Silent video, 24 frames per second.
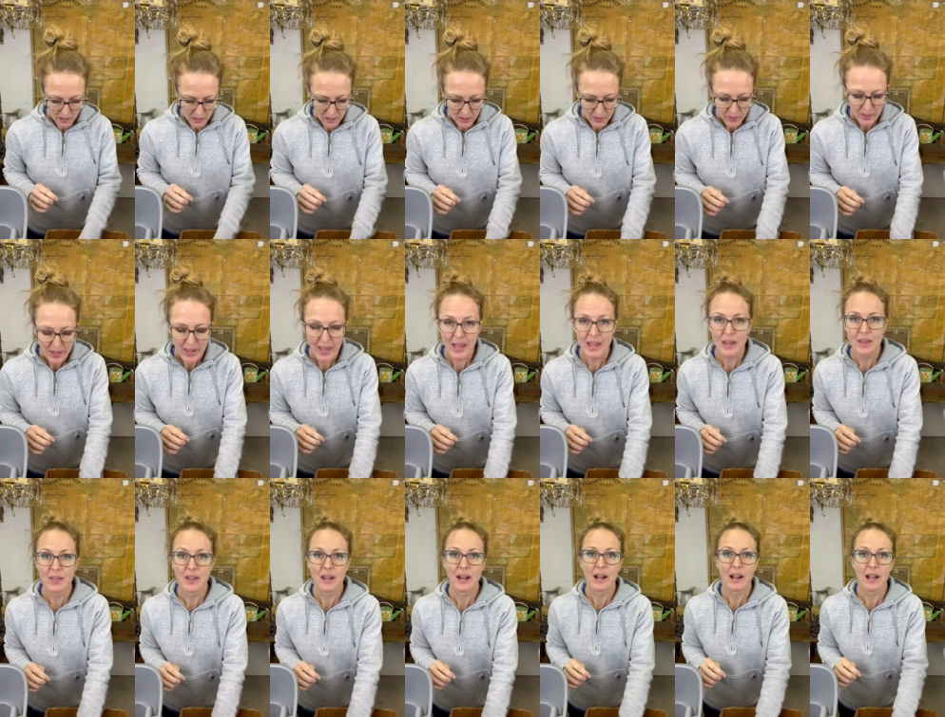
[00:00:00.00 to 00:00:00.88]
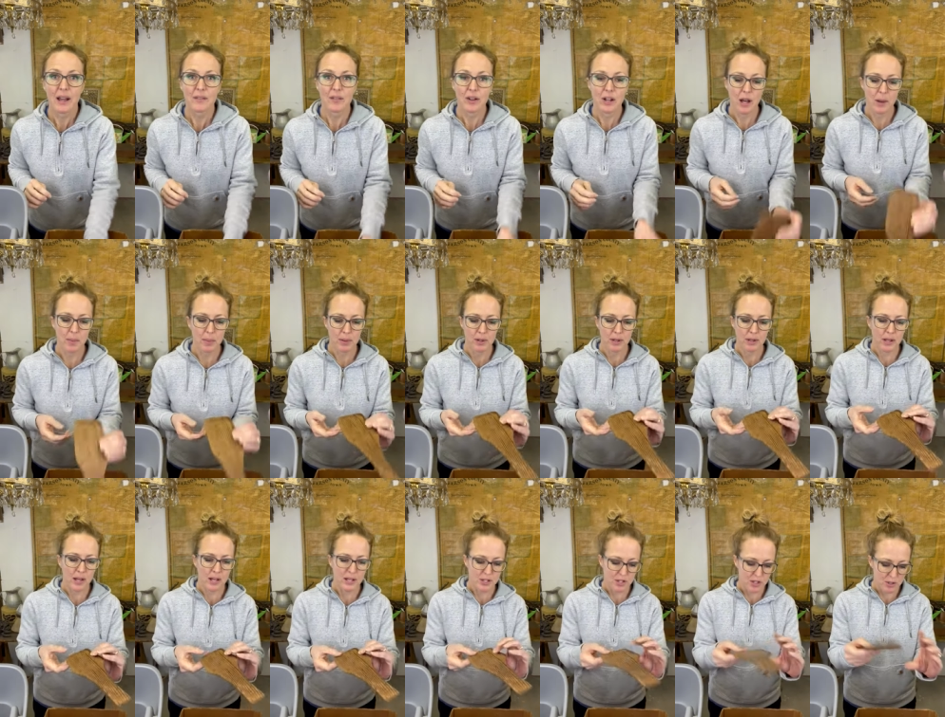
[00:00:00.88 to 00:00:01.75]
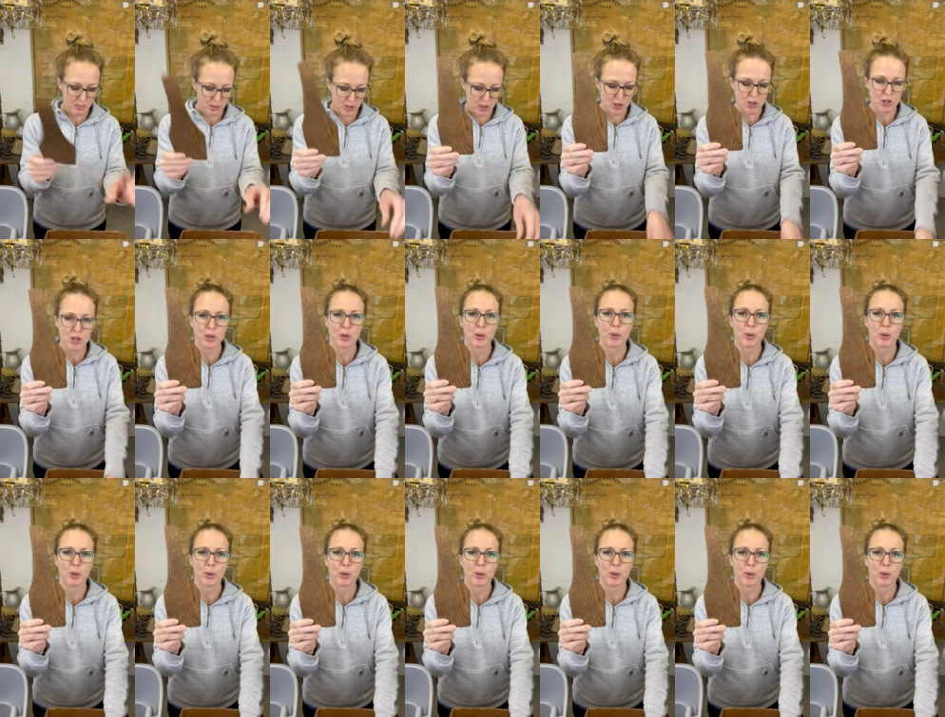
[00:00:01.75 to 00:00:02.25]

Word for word: Okay, then I have a couple of customers who